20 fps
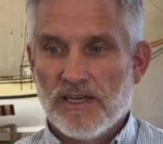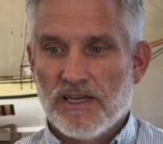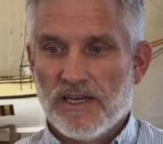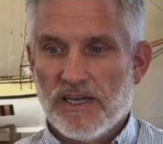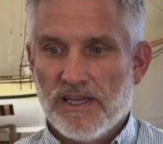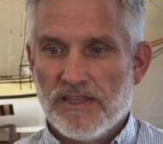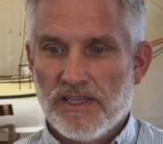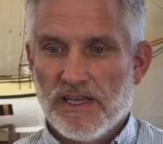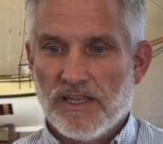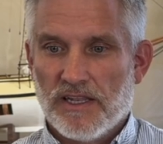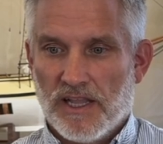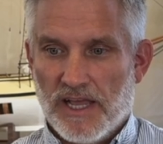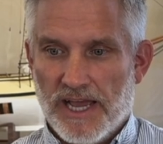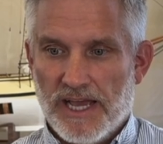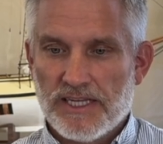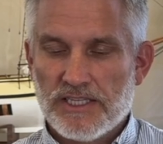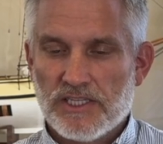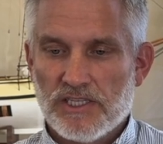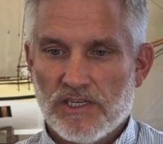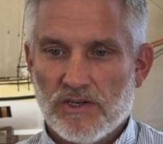And then
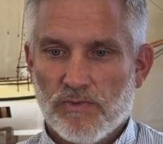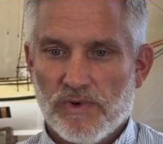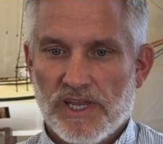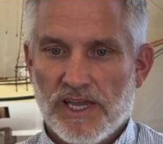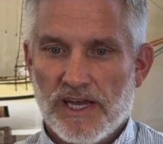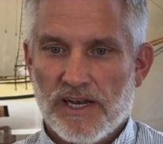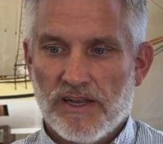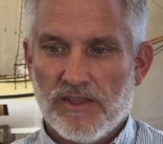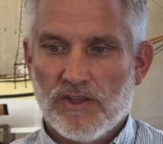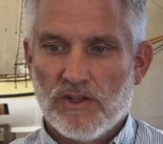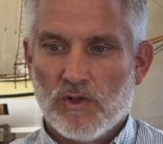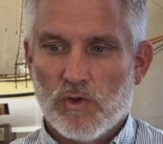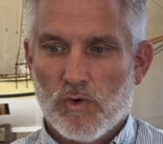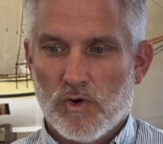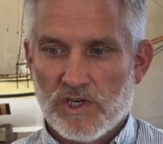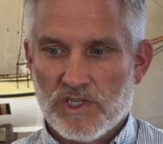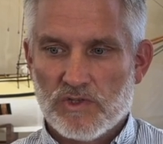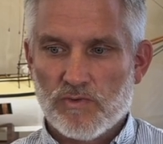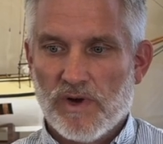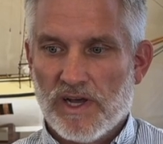last year, we added the
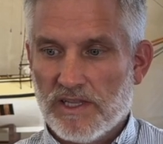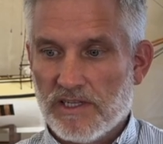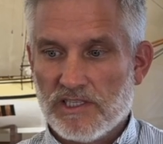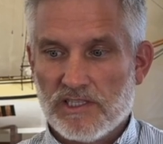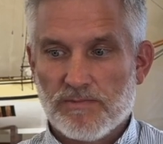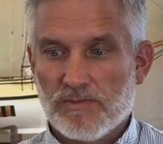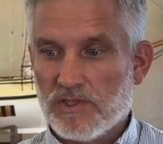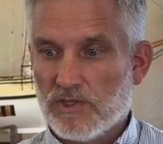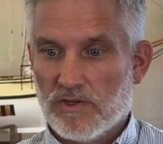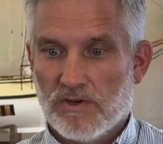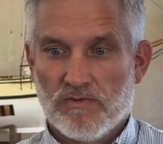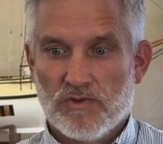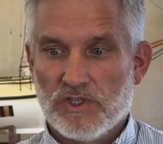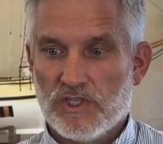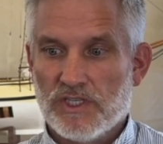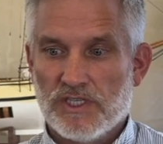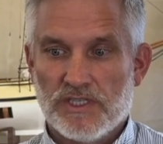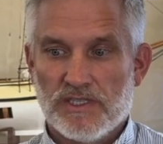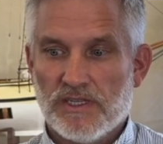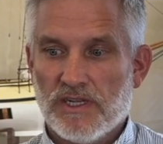Lawrence Wetlands Preserve, which
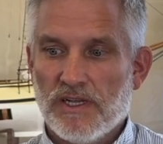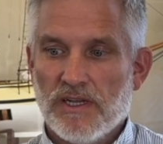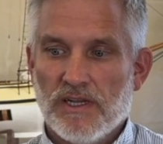is,